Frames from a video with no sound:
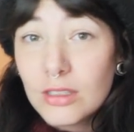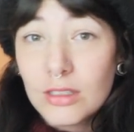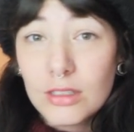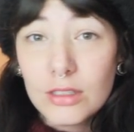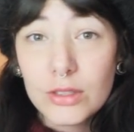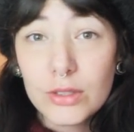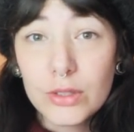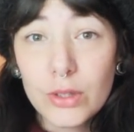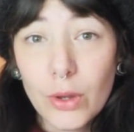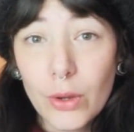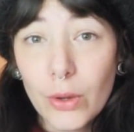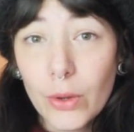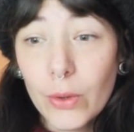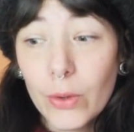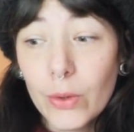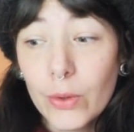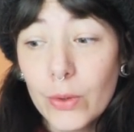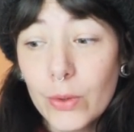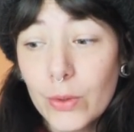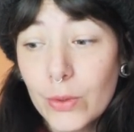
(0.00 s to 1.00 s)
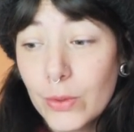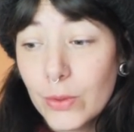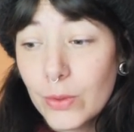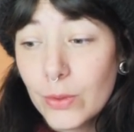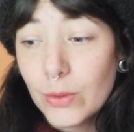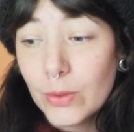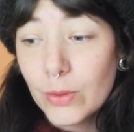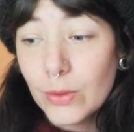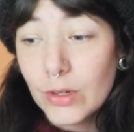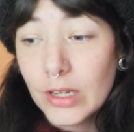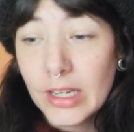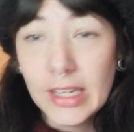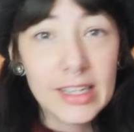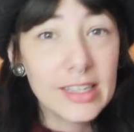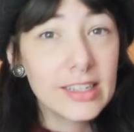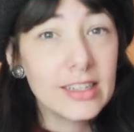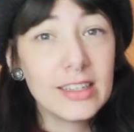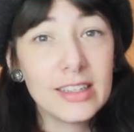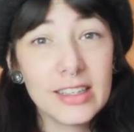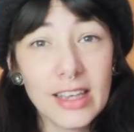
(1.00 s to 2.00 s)
So
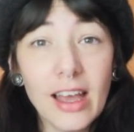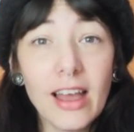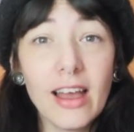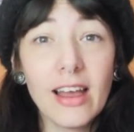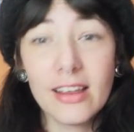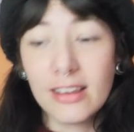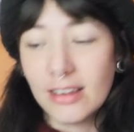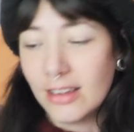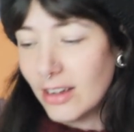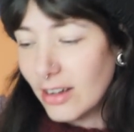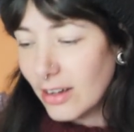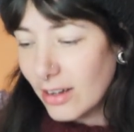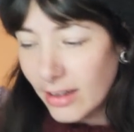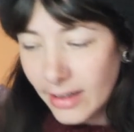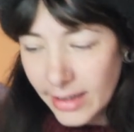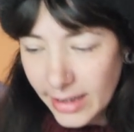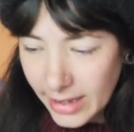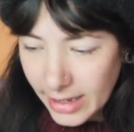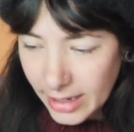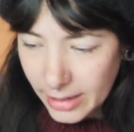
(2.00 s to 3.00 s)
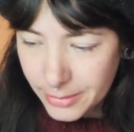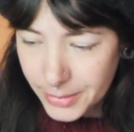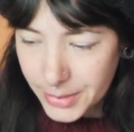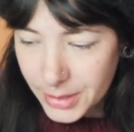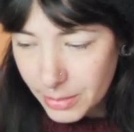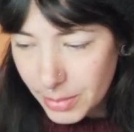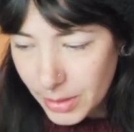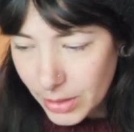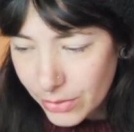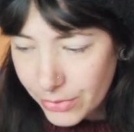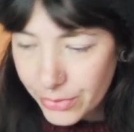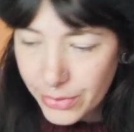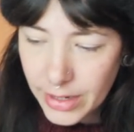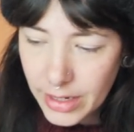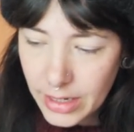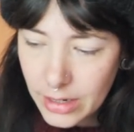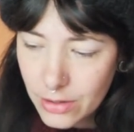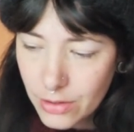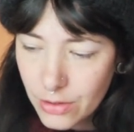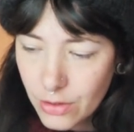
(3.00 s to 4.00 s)
yeah, I am sipping on
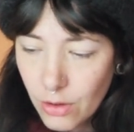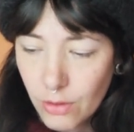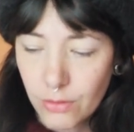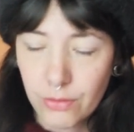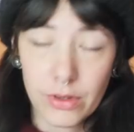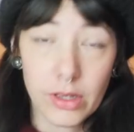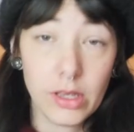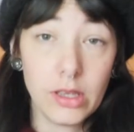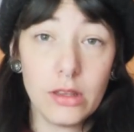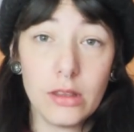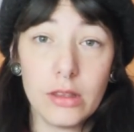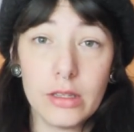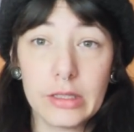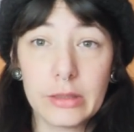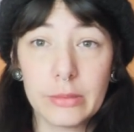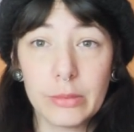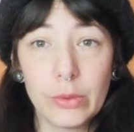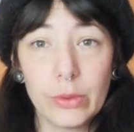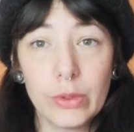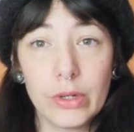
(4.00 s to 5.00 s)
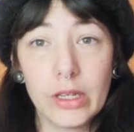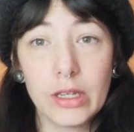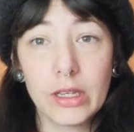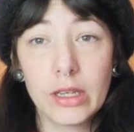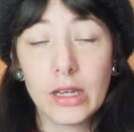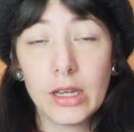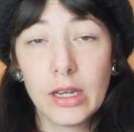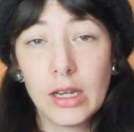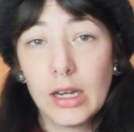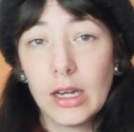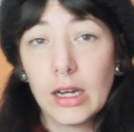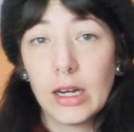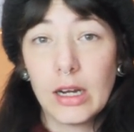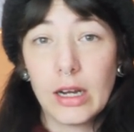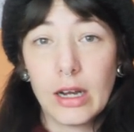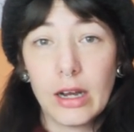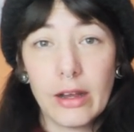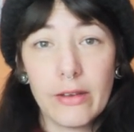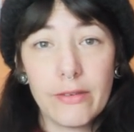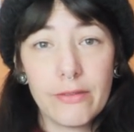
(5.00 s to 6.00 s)
a coffee this morning.
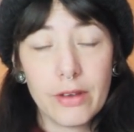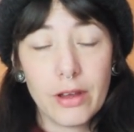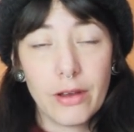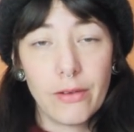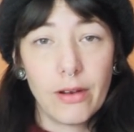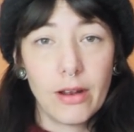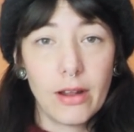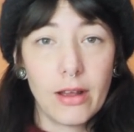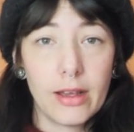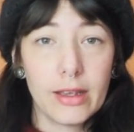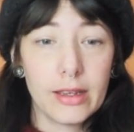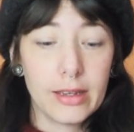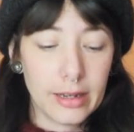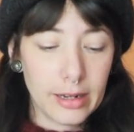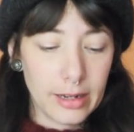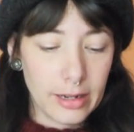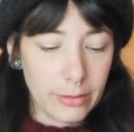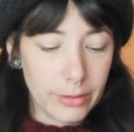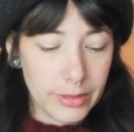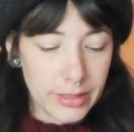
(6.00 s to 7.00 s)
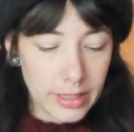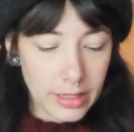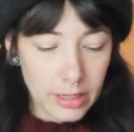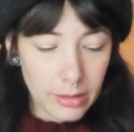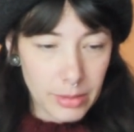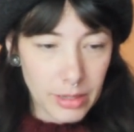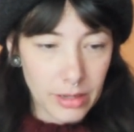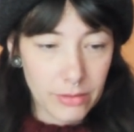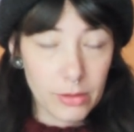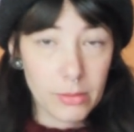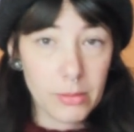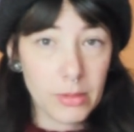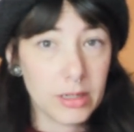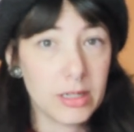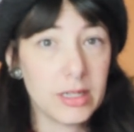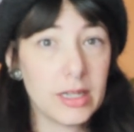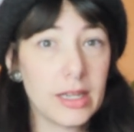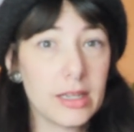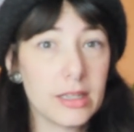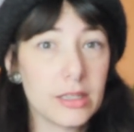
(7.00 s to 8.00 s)
I felt like I was in a bit of a
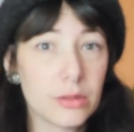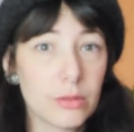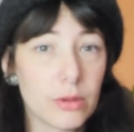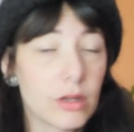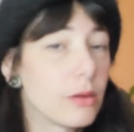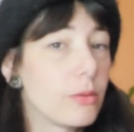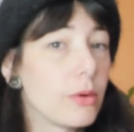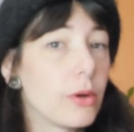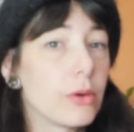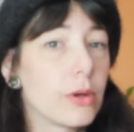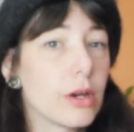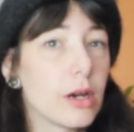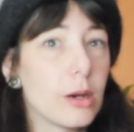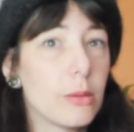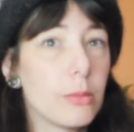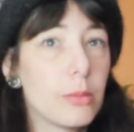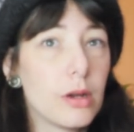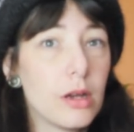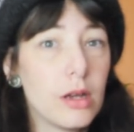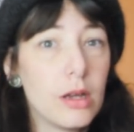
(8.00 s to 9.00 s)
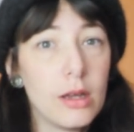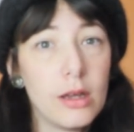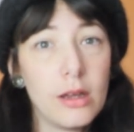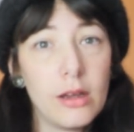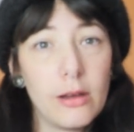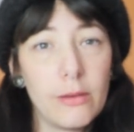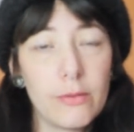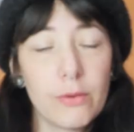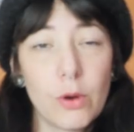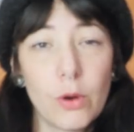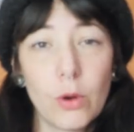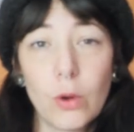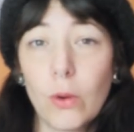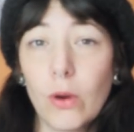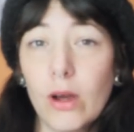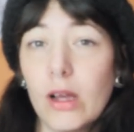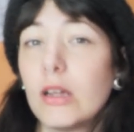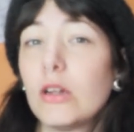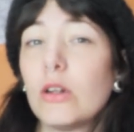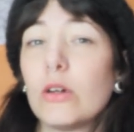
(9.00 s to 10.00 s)
Mondays when I woke up. I've got
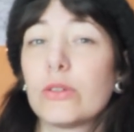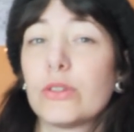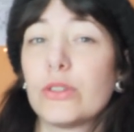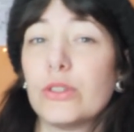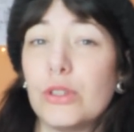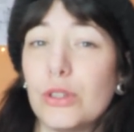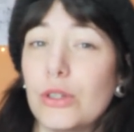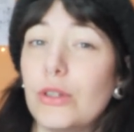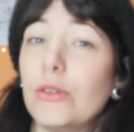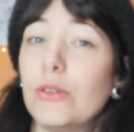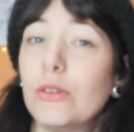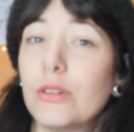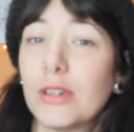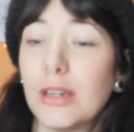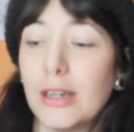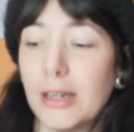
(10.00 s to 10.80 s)
quite a lot to do.